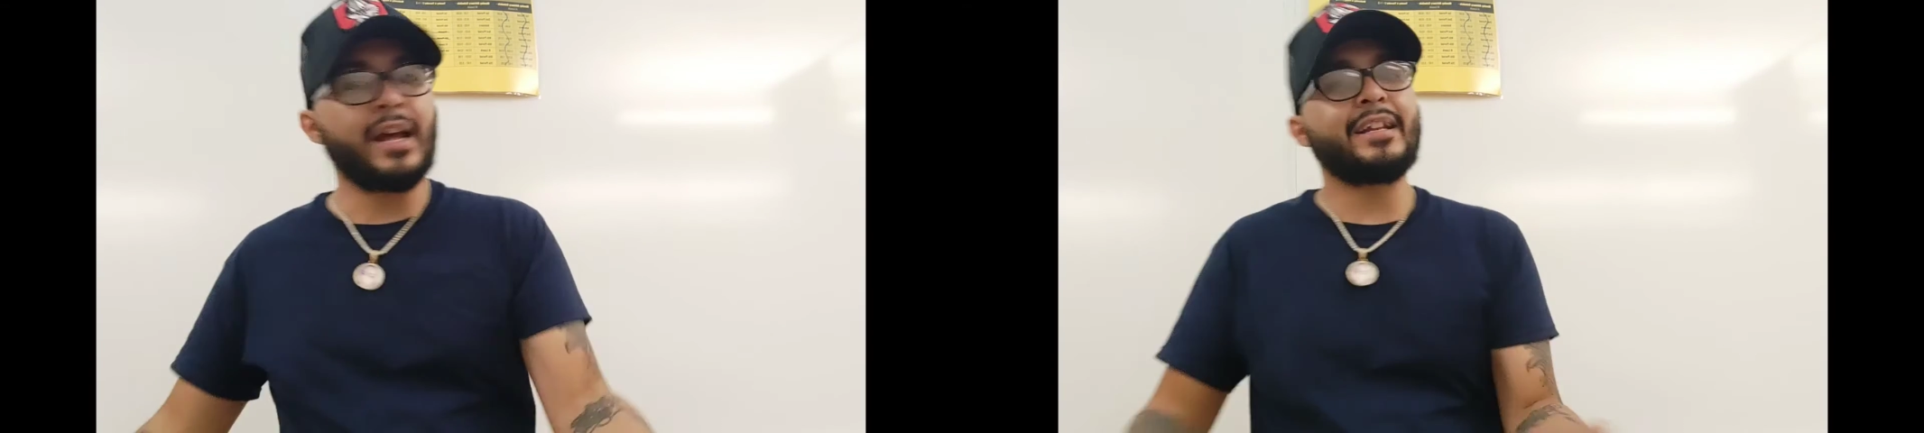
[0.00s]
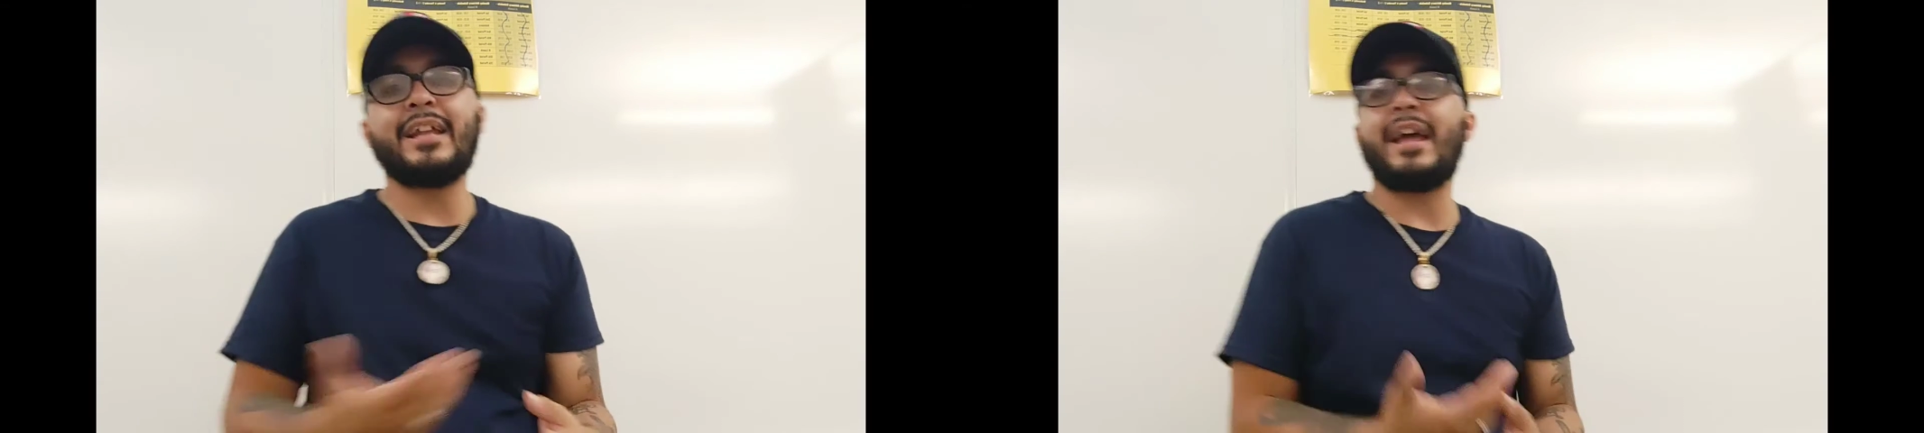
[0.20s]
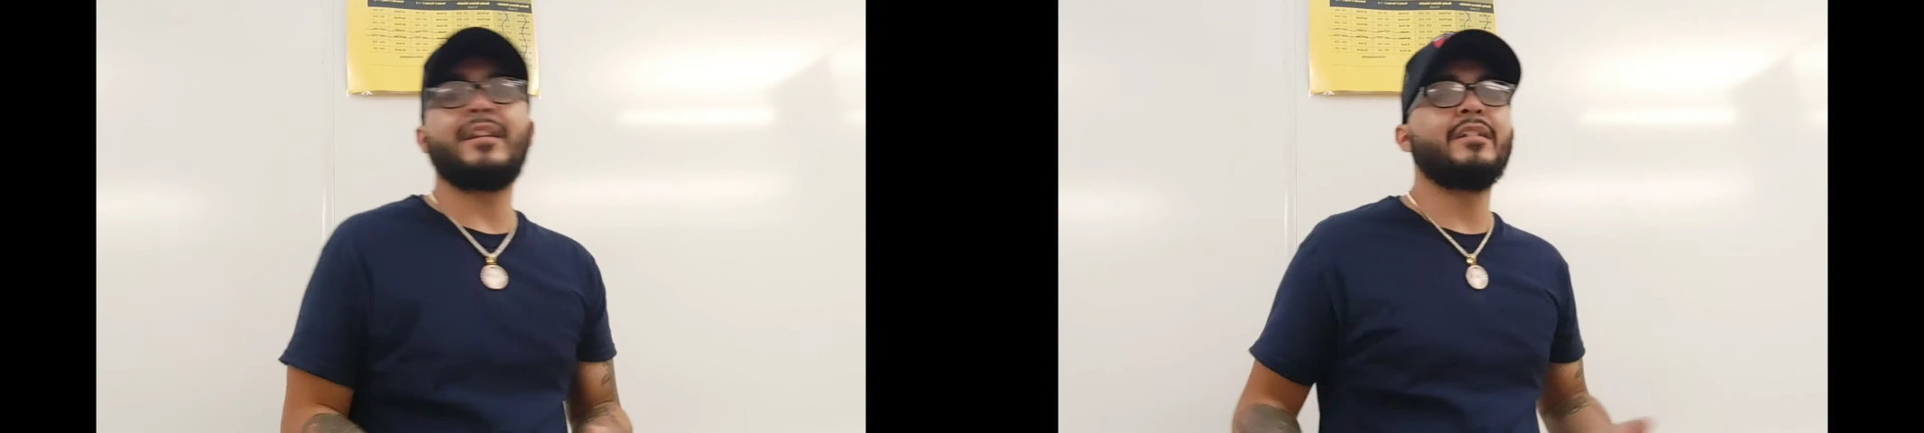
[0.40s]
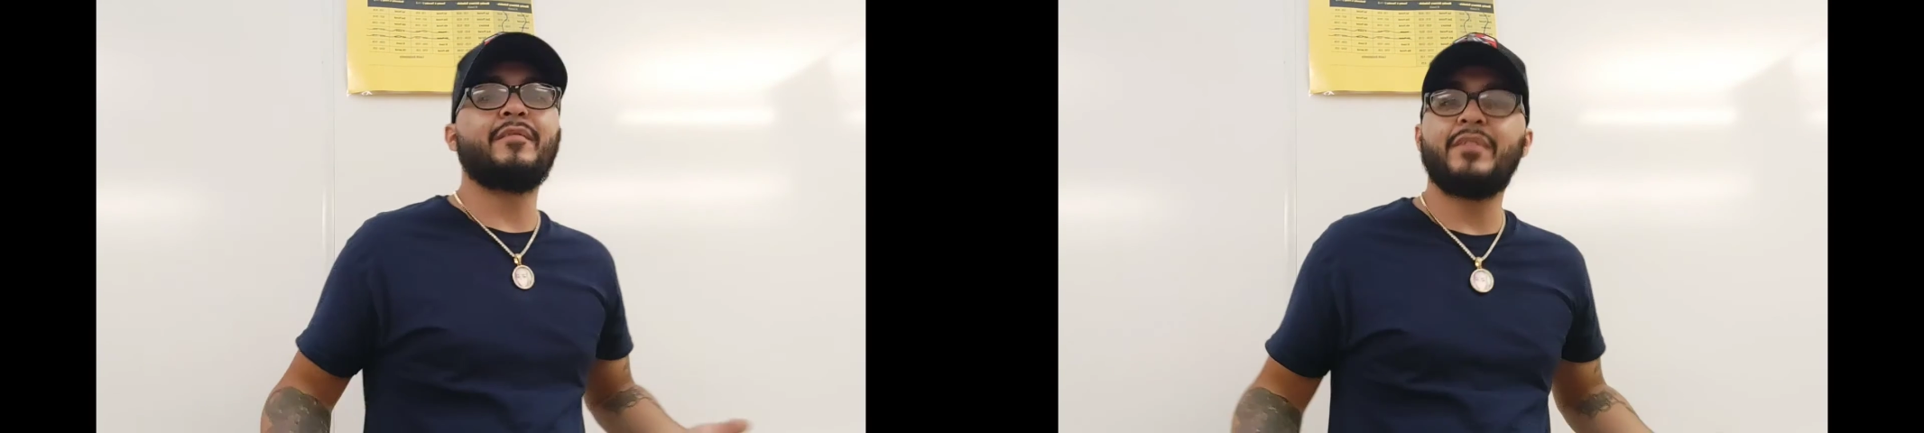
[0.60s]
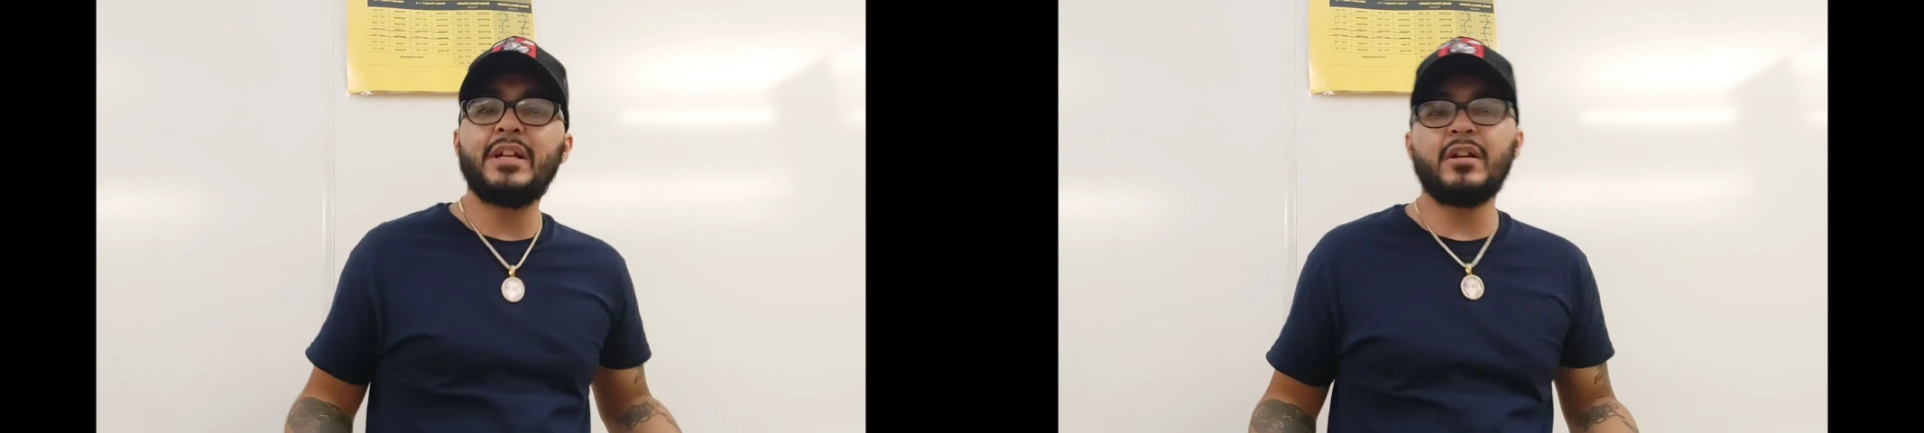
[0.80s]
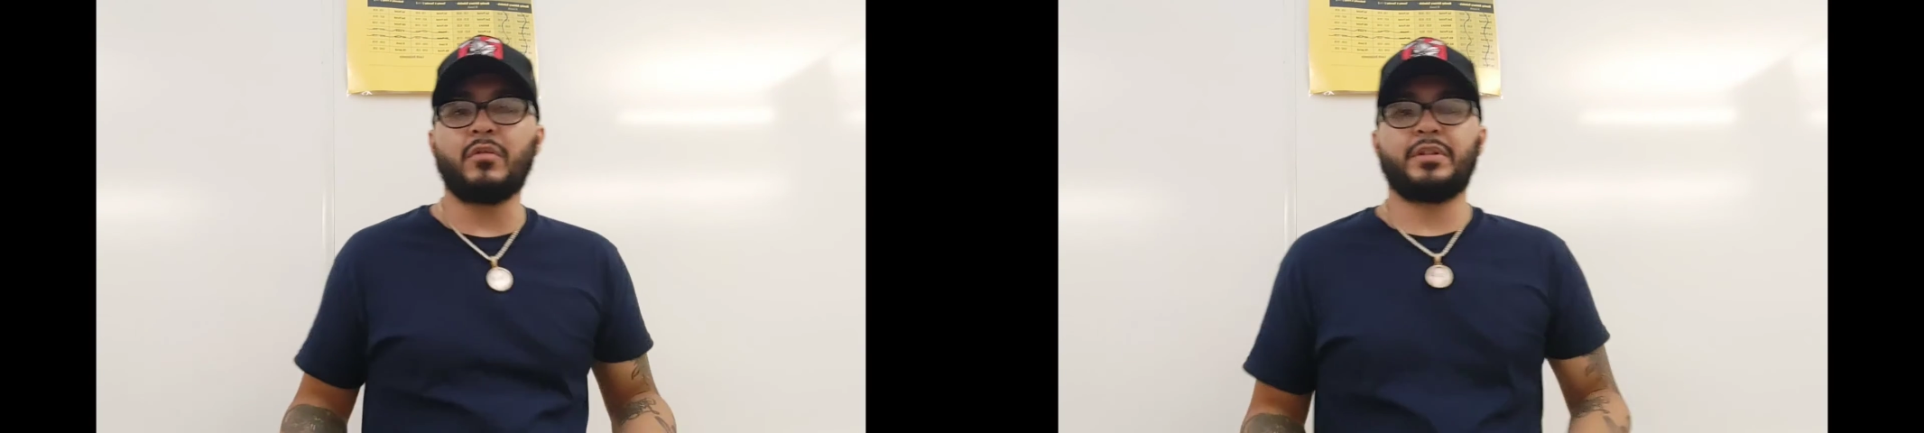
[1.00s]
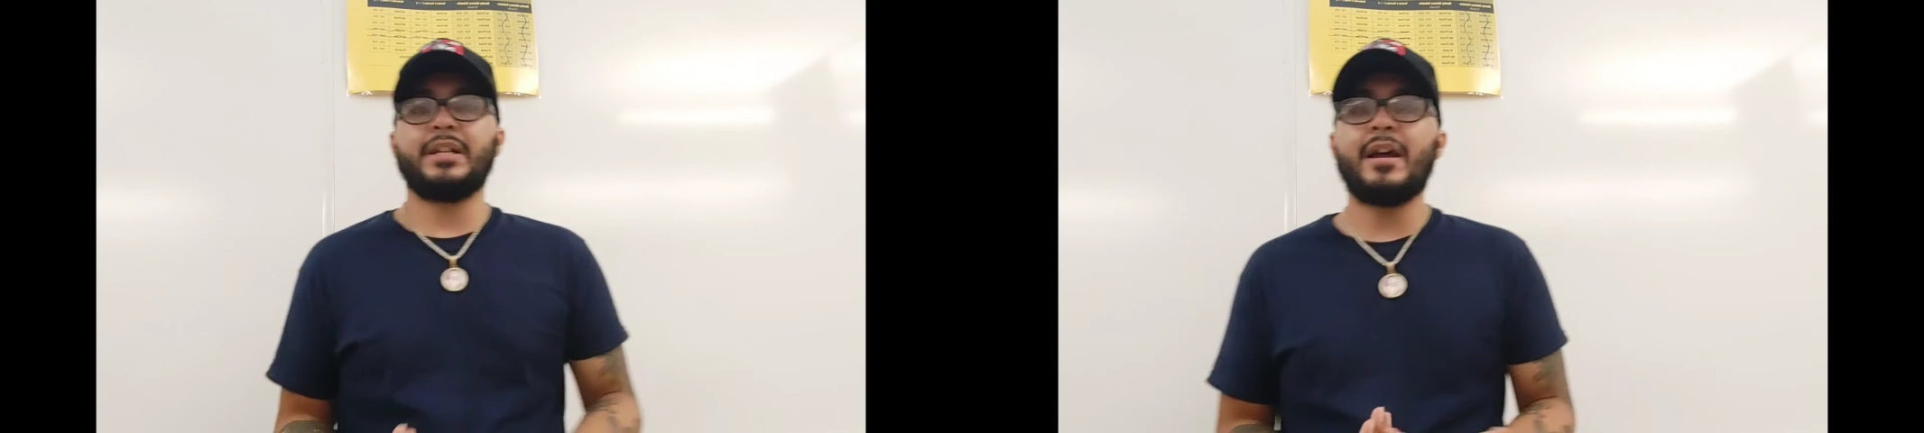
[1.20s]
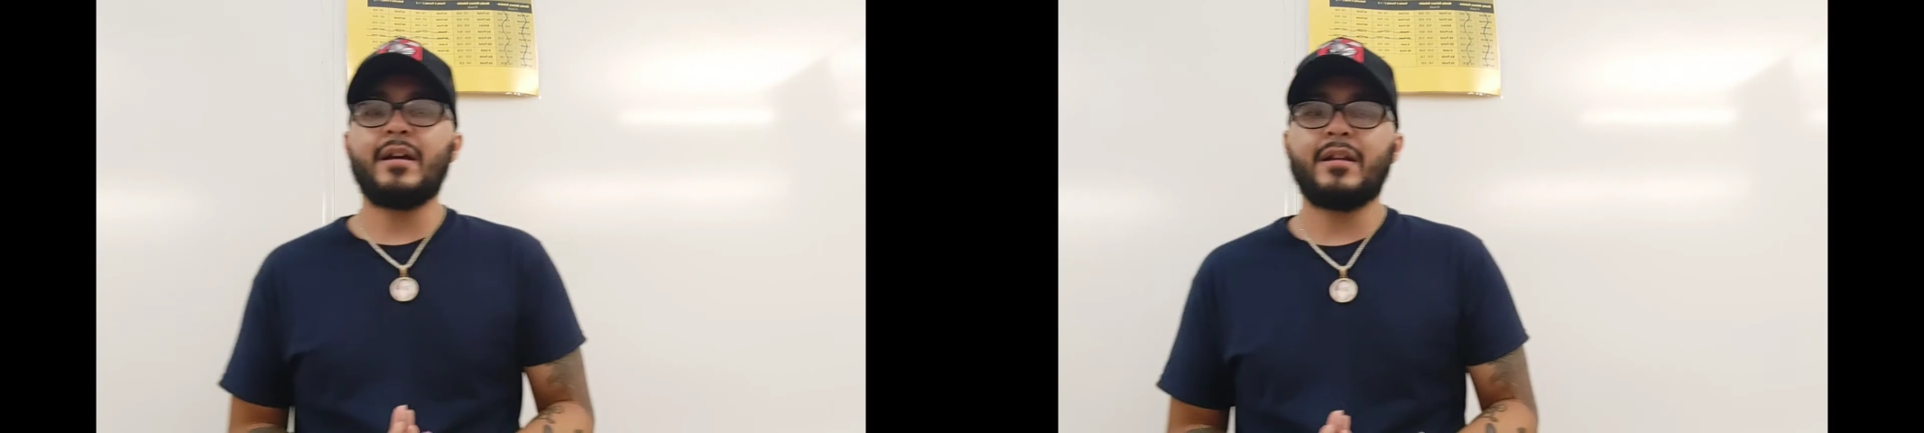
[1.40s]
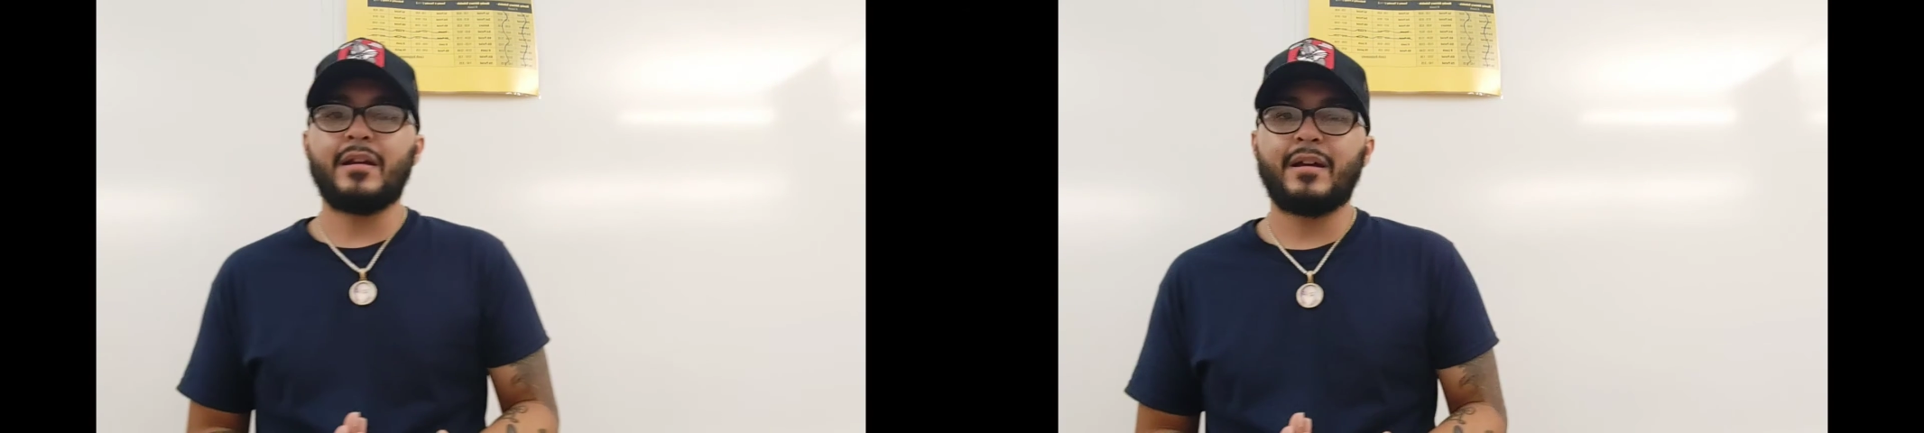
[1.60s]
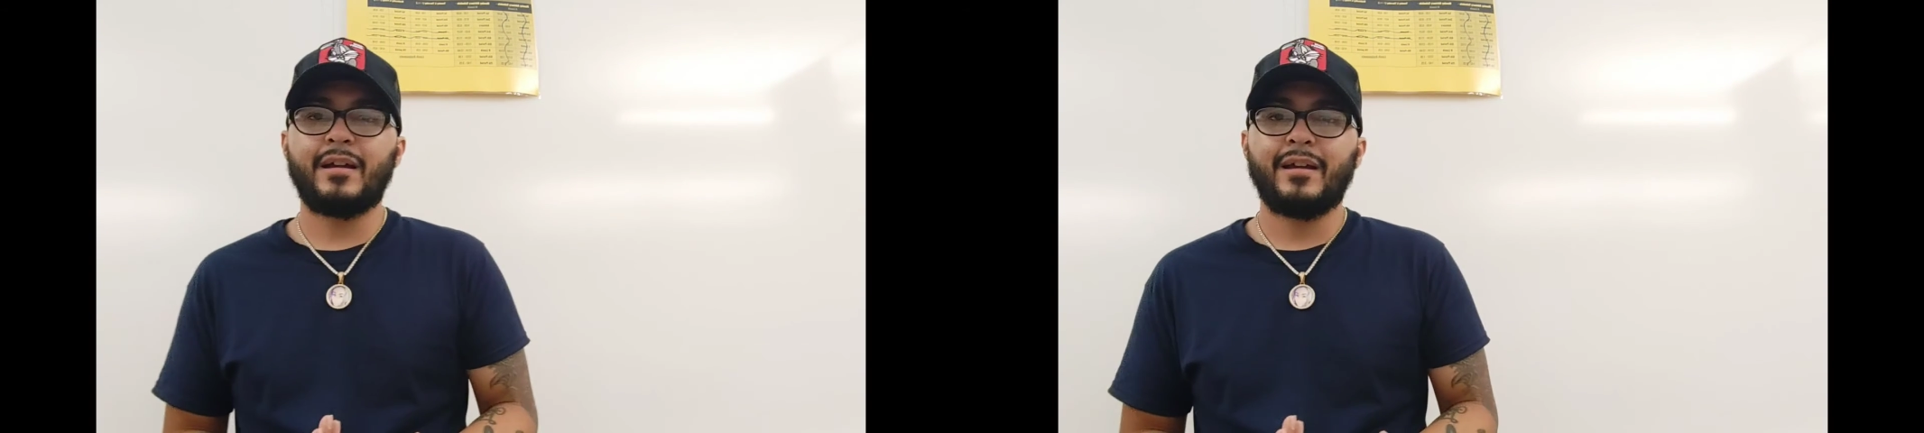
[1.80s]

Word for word: like the end of the video said.